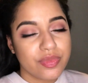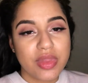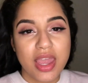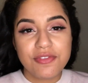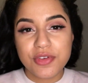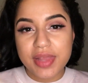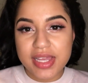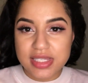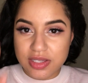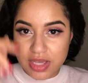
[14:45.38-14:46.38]
If you like
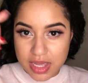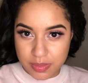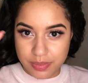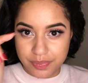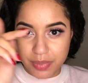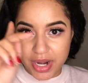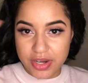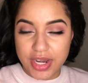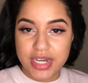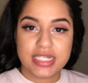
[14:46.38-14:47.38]
to part your
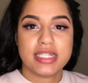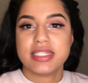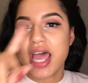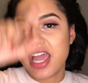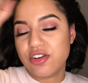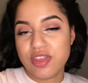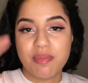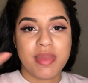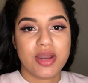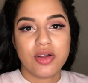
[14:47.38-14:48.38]
hair to the side or the
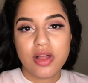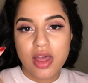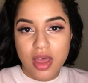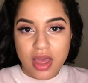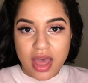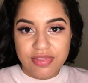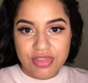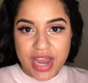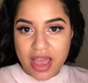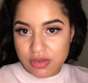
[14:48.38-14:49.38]
middle,
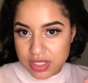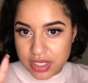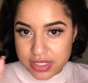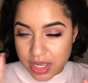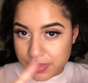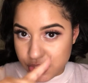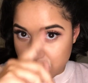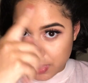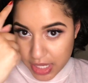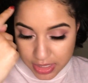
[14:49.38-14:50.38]
now is a good time to do
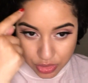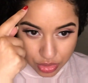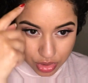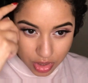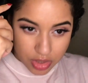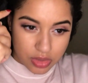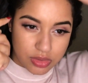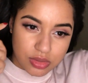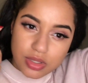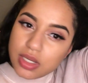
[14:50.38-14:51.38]
it.
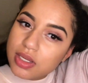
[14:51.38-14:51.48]
So